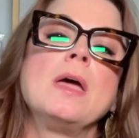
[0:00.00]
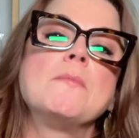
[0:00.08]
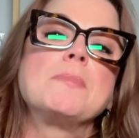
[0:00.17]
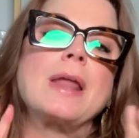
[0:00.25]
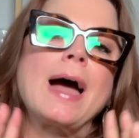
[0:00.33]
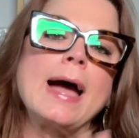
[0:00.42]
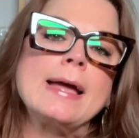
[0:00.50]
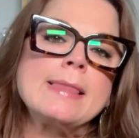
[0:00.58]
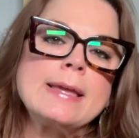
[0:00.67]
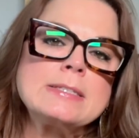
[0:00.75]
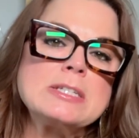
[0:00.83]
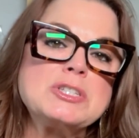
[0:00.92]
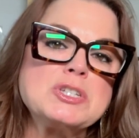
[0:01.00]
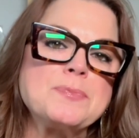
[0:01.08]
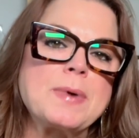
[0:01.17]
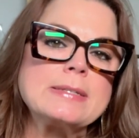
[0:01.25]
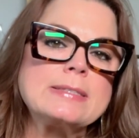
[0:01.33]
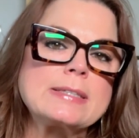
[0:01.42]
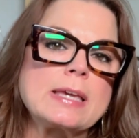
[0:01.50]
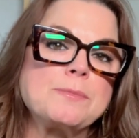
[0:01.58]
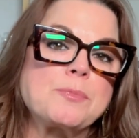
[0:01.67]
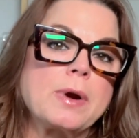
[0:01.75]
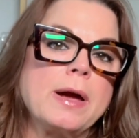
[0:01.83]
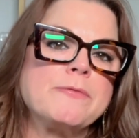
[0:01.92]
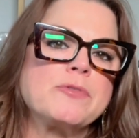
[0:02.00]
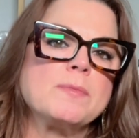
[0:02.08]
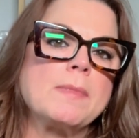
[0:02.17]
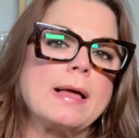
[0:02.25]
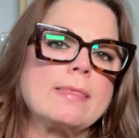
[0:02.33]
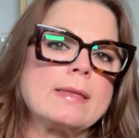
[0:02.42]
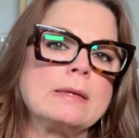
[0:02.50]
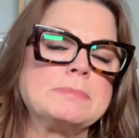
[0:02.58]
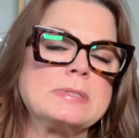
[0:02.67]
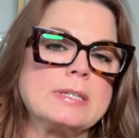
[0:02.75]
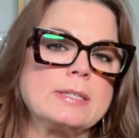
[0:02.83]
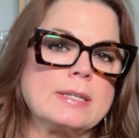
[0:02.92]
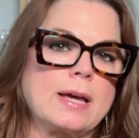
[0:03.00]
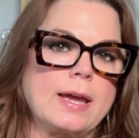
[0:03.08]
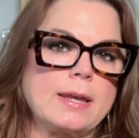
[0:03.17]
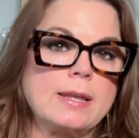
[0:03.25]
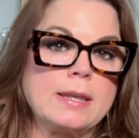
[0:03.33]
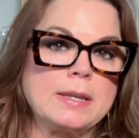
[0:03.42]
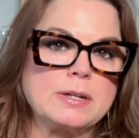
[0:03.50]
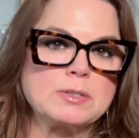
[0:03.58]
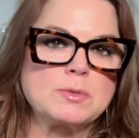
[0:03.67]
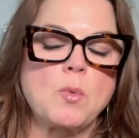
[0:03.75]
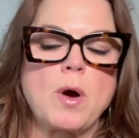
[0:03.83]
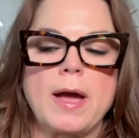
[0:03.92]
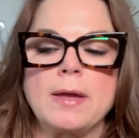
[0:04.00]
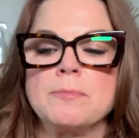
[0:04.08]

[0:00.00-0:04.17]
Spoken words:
but I like to do my skin prep for my lips at night, and here's why.